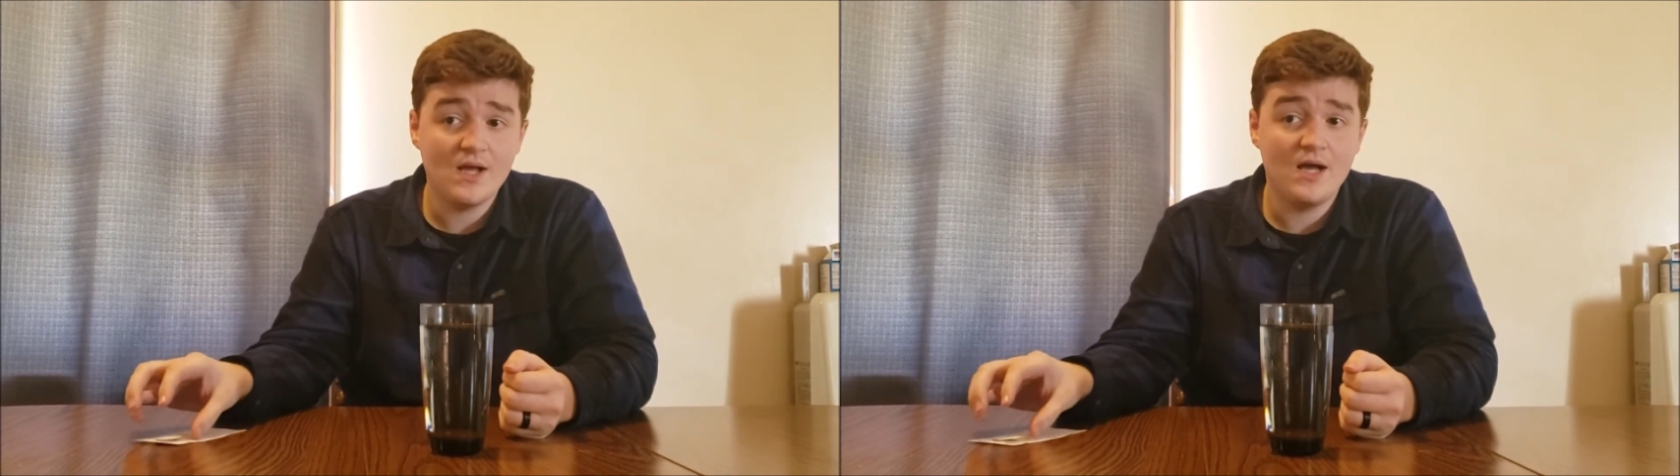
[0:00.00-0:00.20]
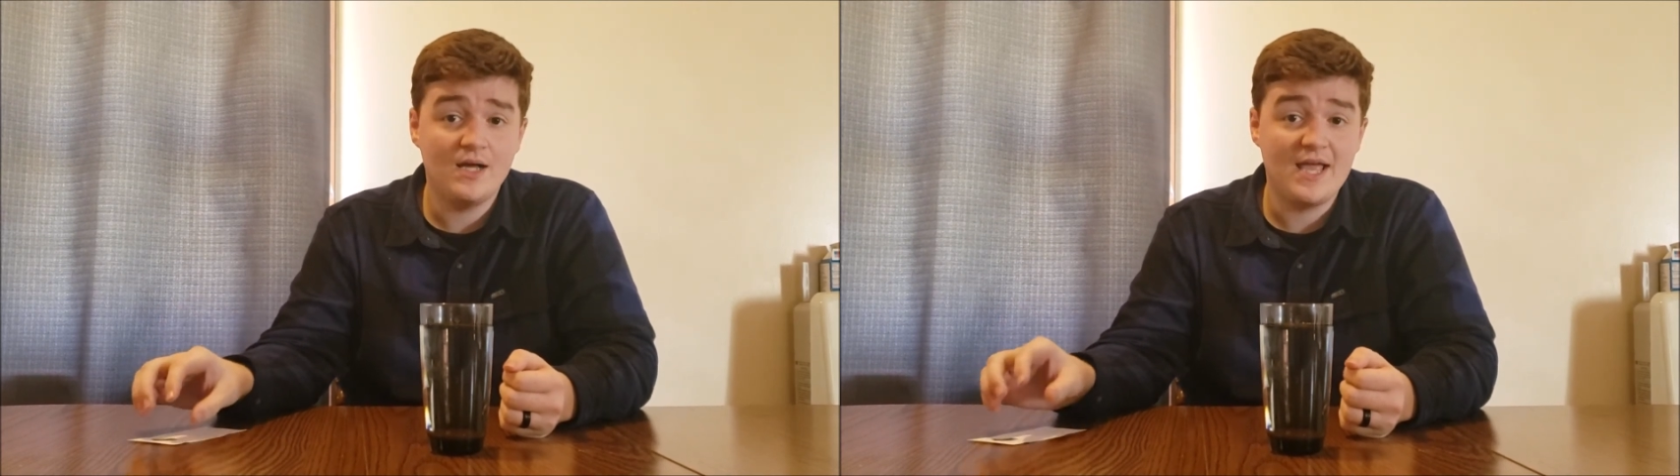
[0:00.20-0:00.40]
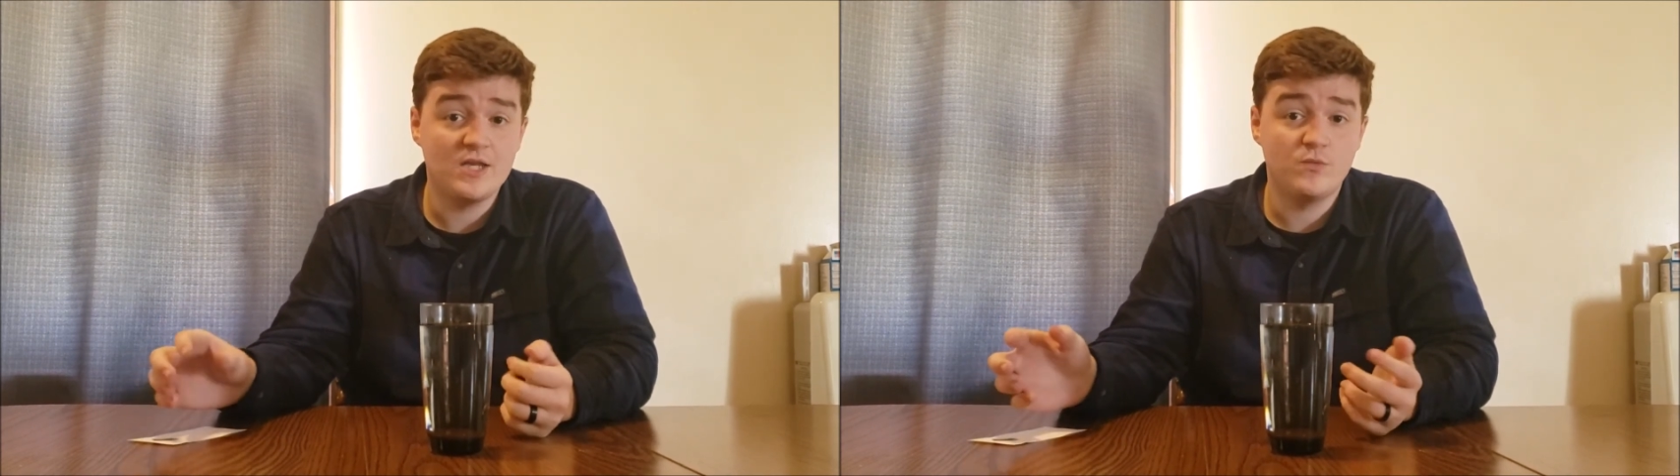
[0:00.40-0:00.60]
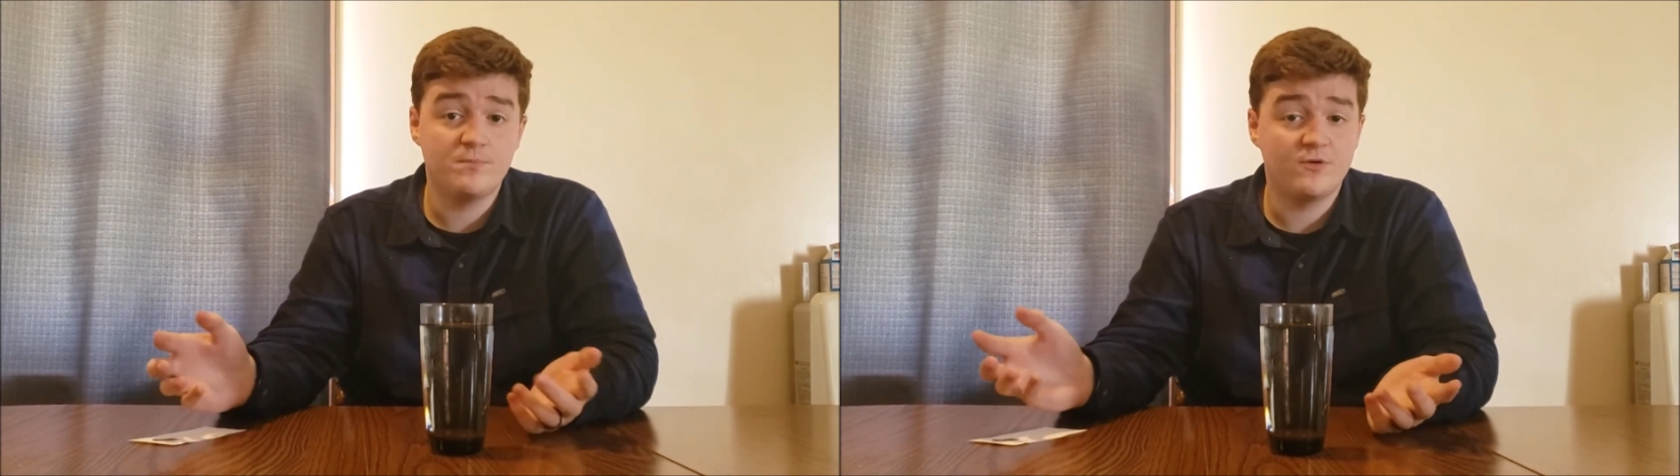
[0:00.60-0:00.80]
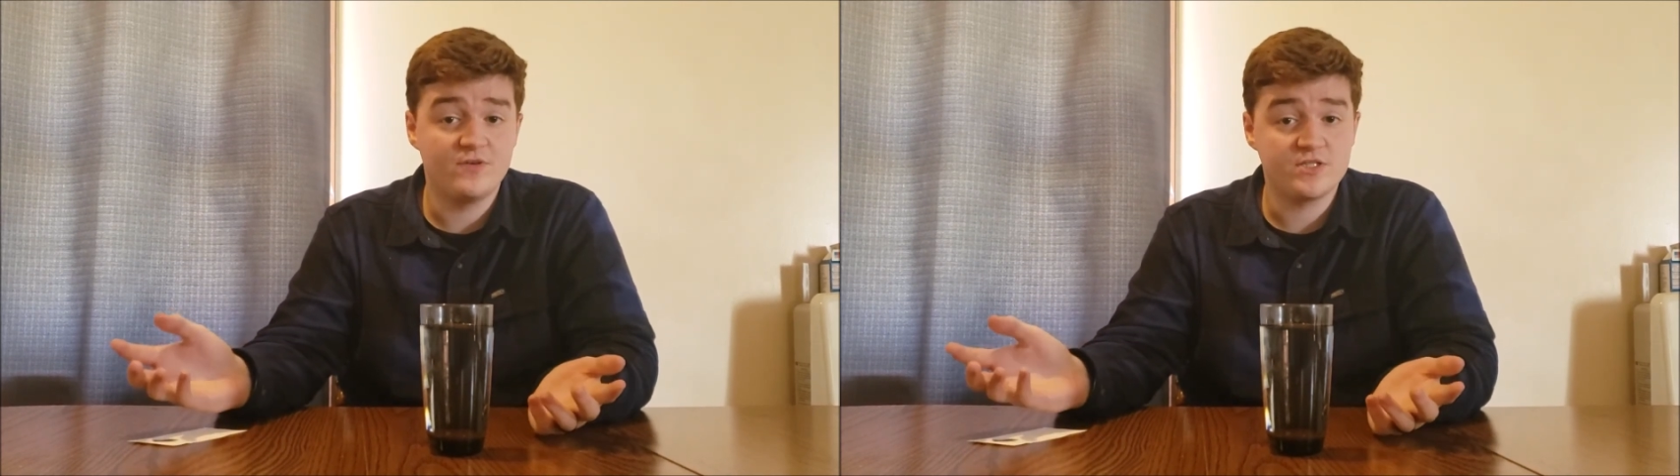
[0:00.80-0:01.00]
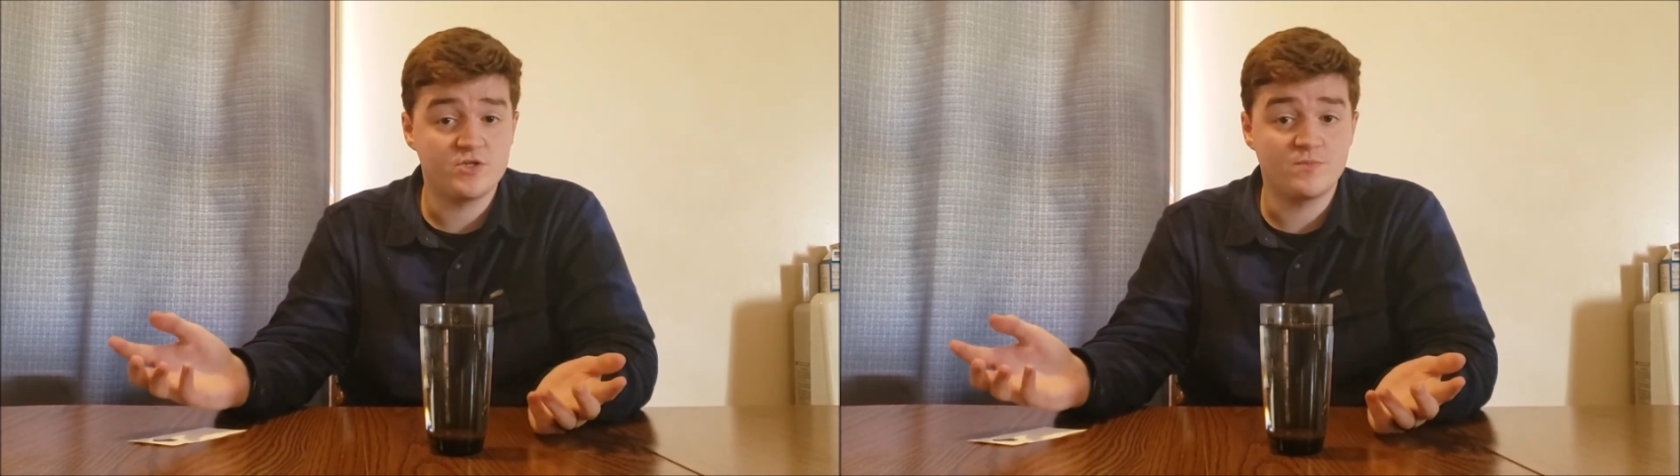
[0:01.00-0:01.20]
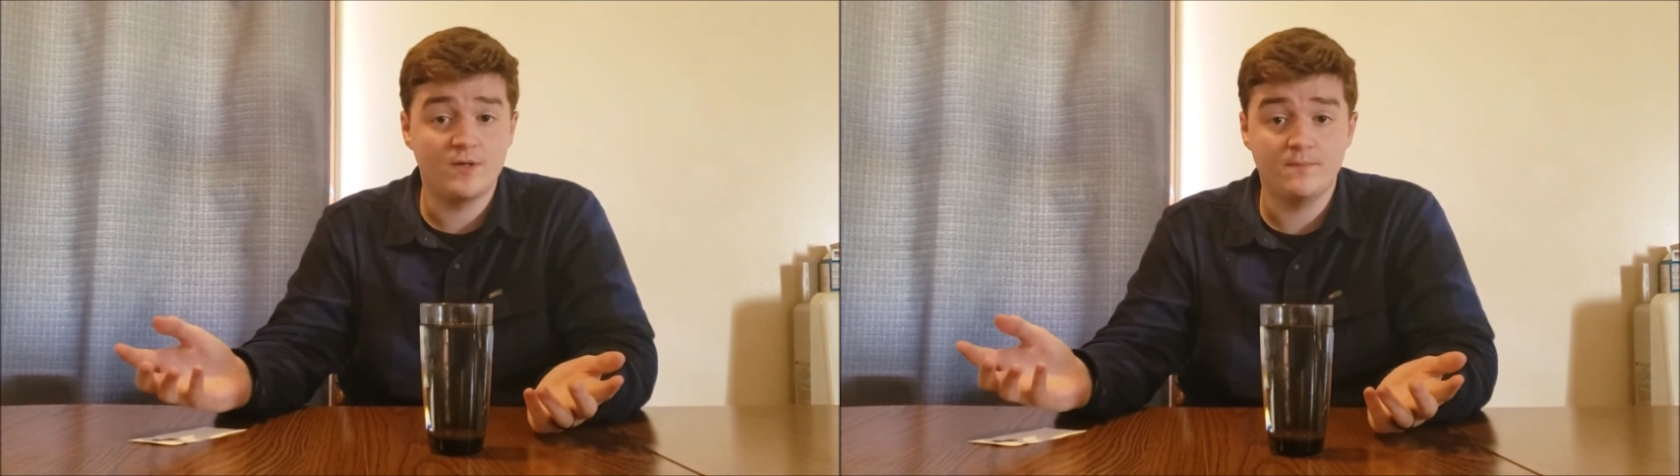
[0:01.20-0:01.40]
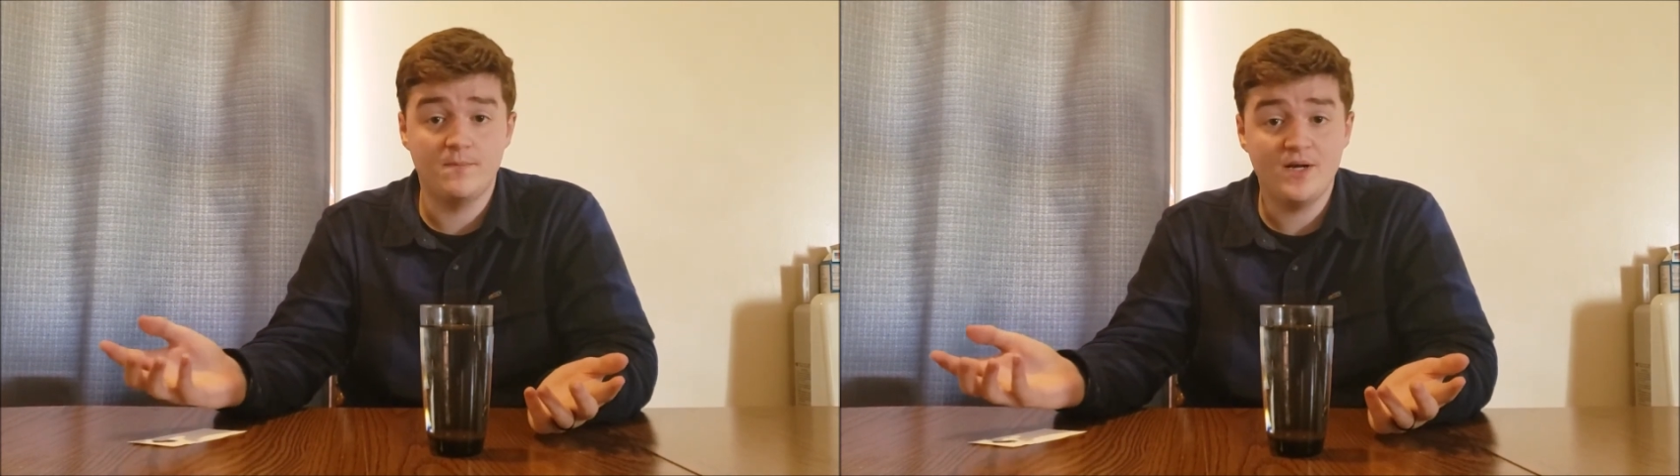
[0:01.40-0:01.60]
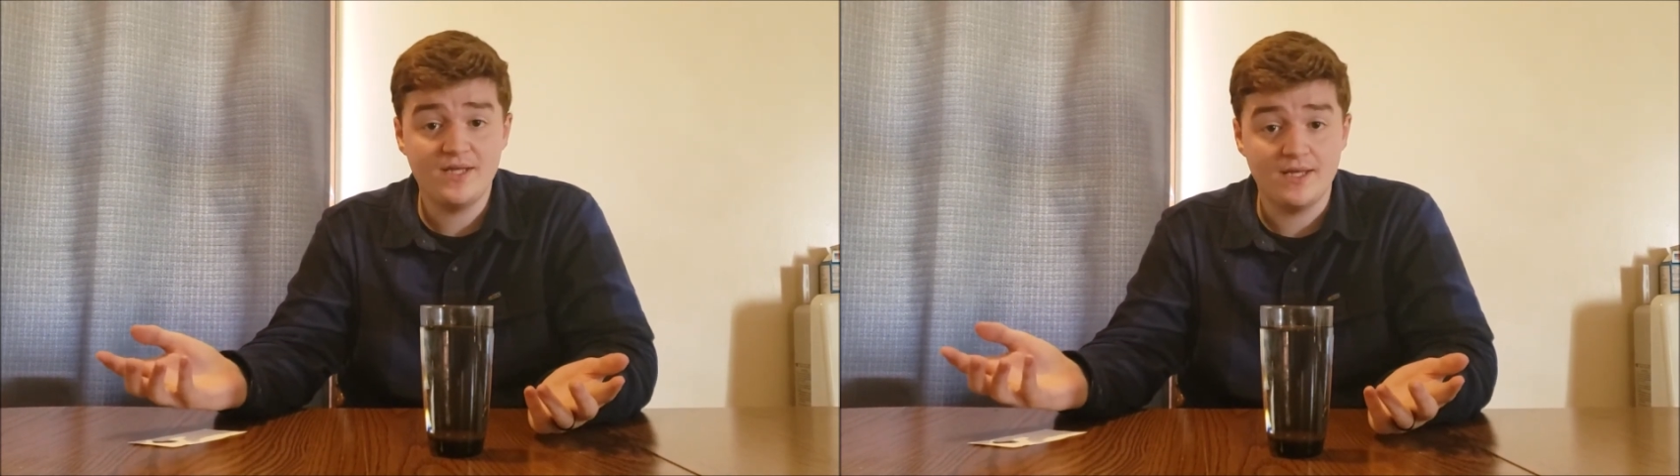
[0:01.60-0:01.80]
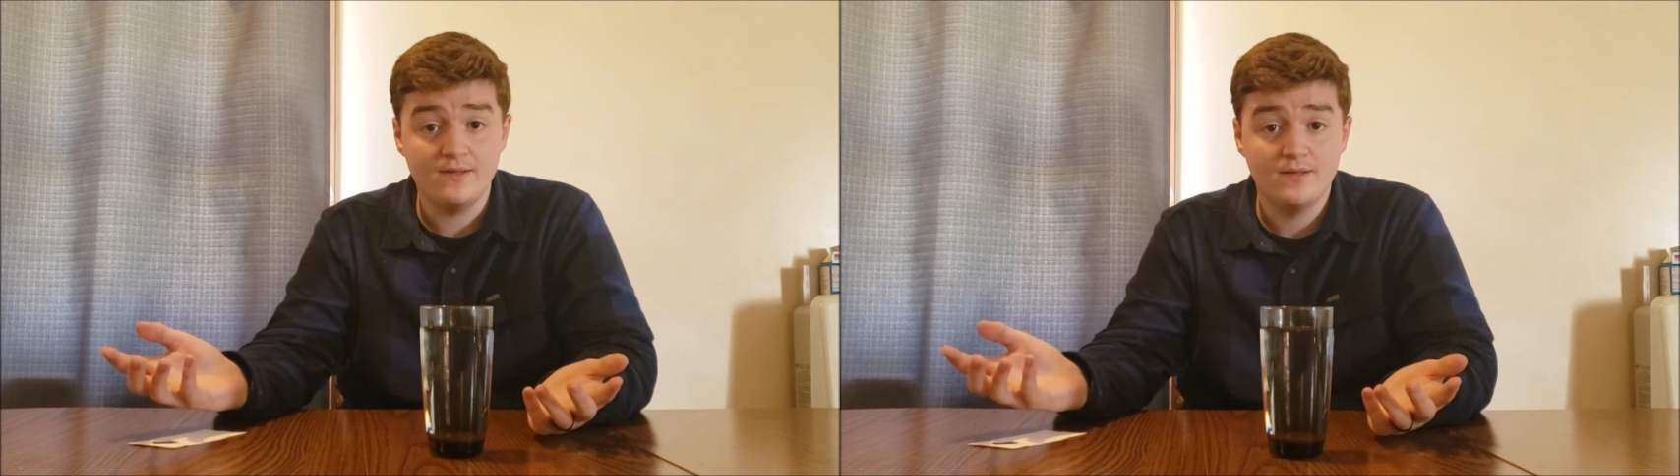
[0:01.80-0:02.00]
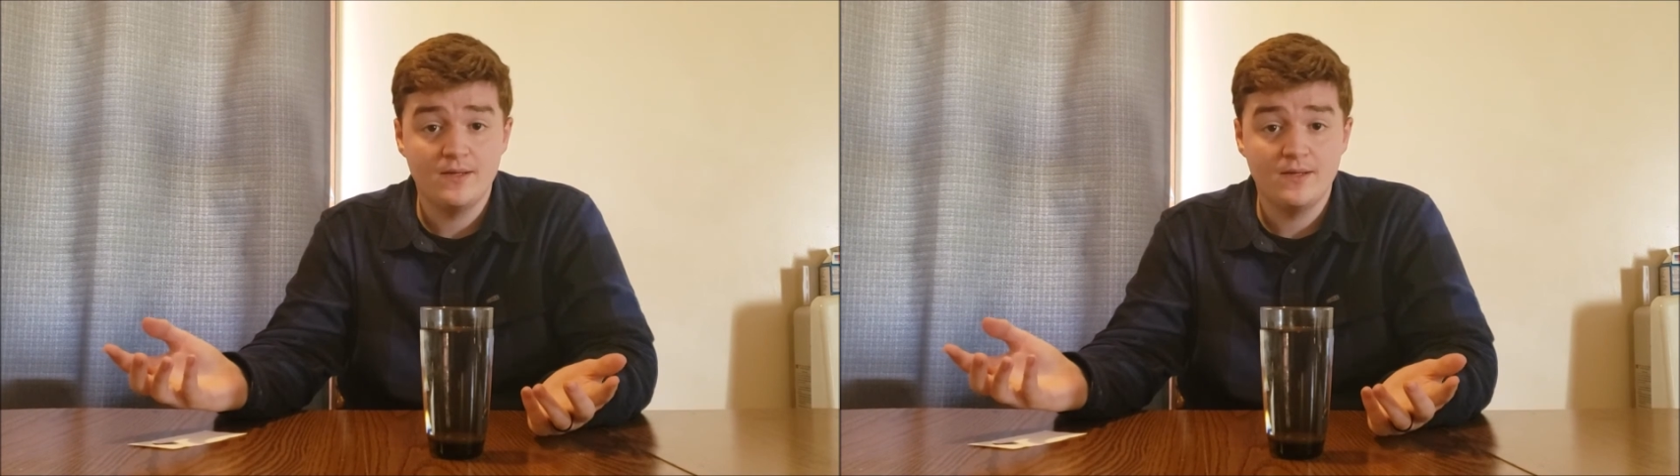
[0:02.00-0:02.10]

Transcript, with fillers: uh, and with Professor Smart and Bucky.